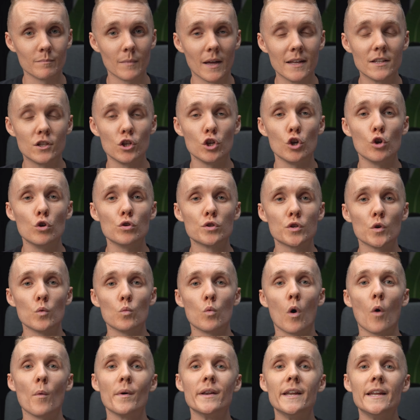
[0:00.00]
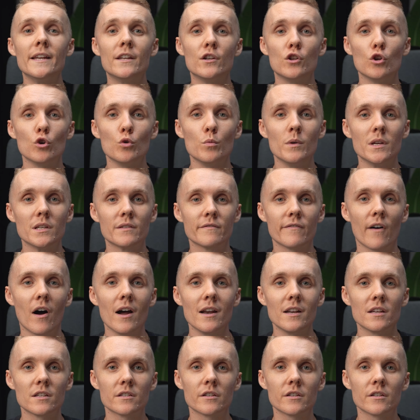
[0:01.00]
And to use it, what we need to do is find a